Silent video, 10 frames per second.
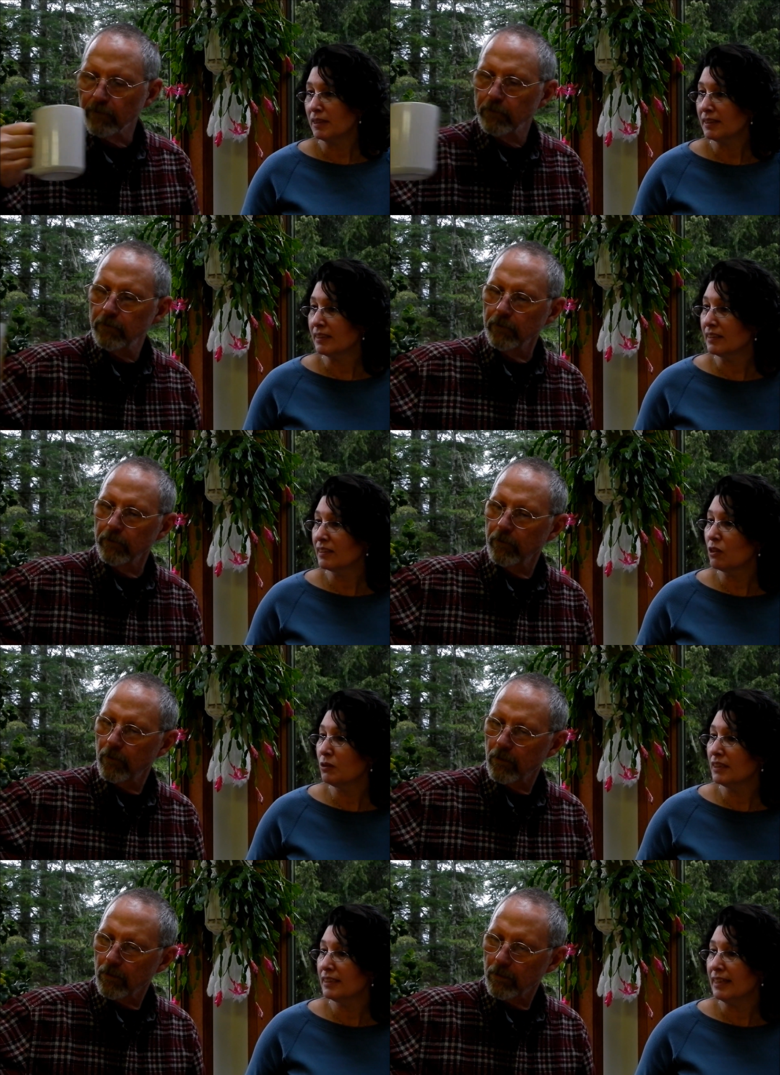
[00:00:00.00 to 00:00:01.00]
Speaker 1: mm -hmm. us and mm-hmm.
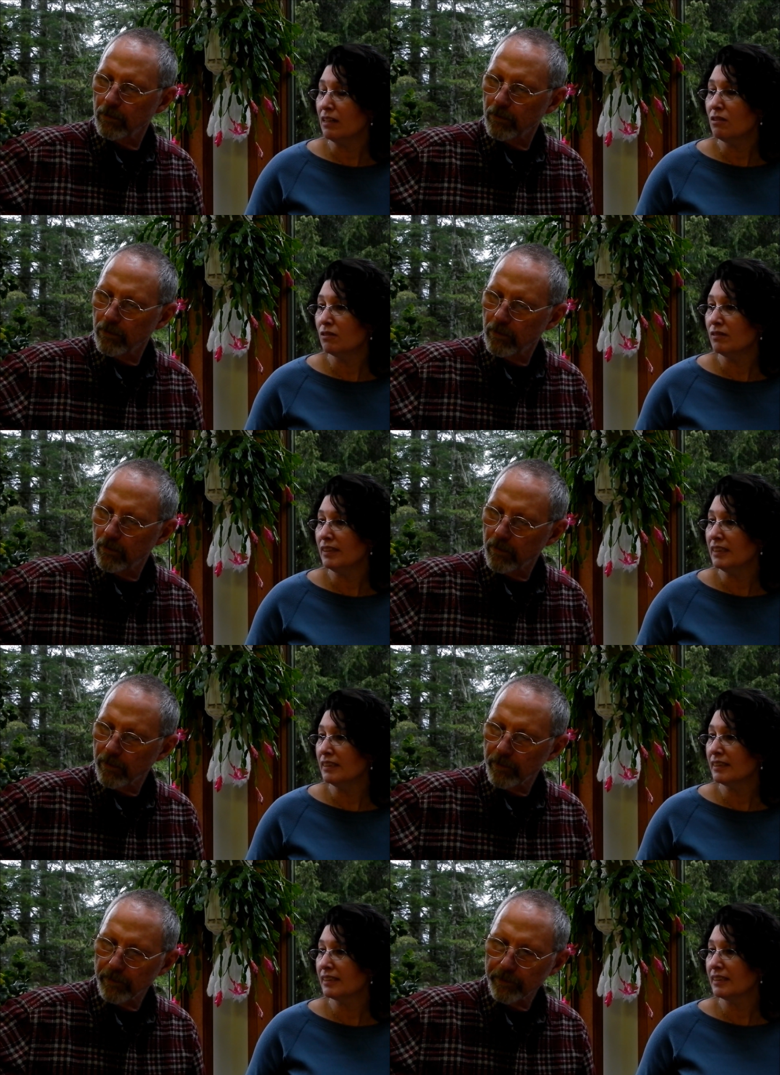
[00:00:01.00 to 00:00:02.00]
slowed us down
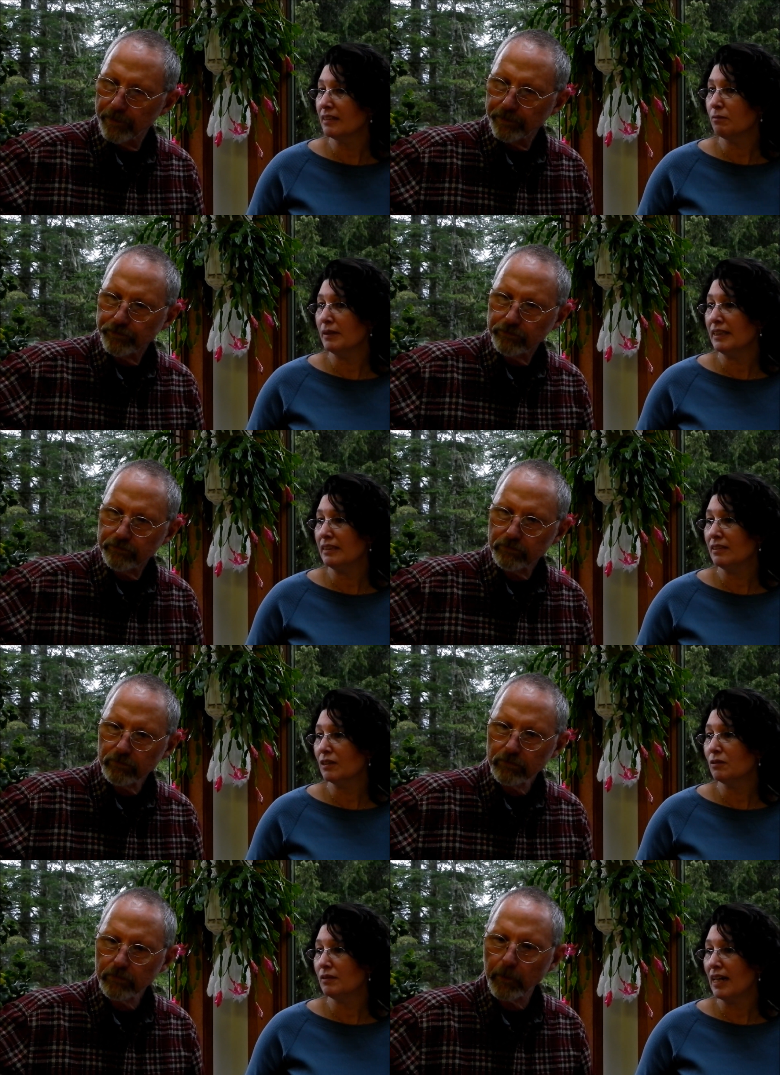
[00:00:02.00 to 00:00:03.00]
is that we
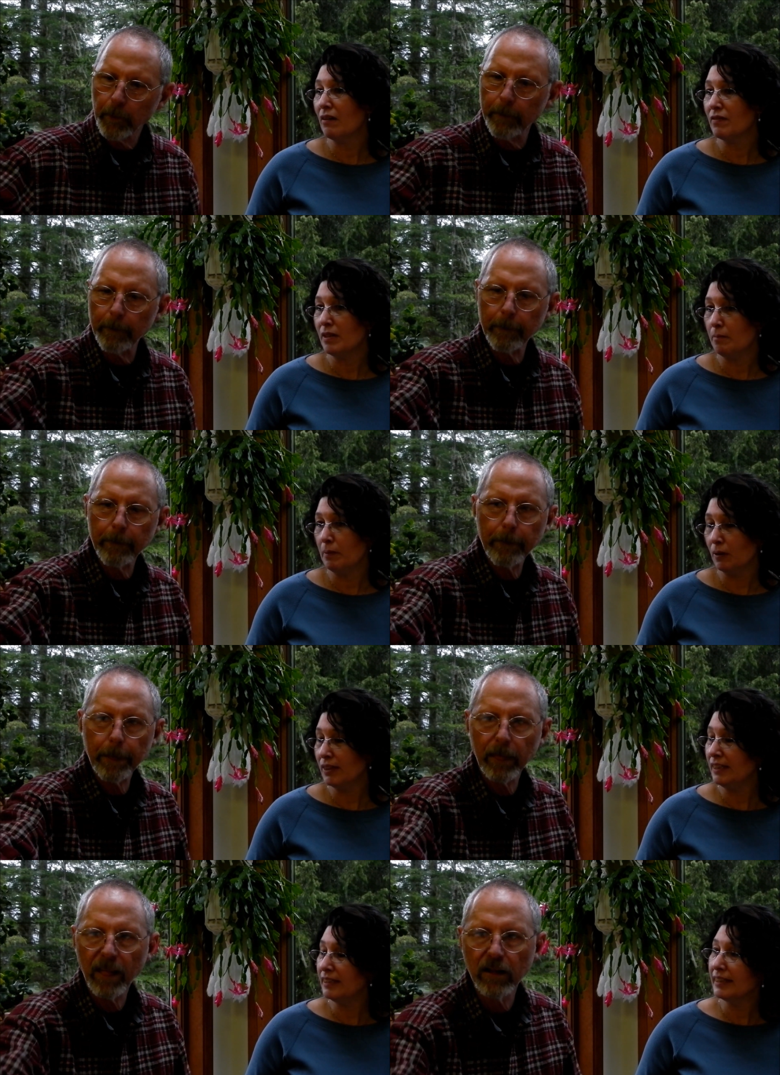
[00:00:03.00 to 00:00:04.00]
don't have the
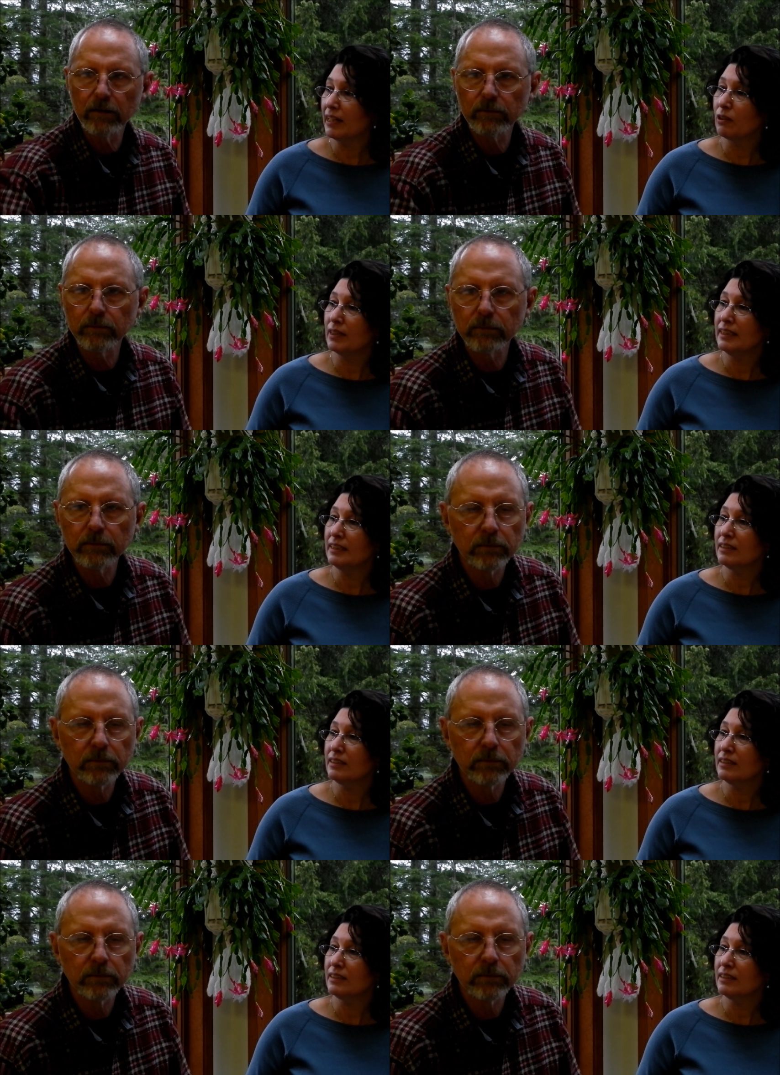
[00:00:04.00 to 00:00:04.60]
ability to carry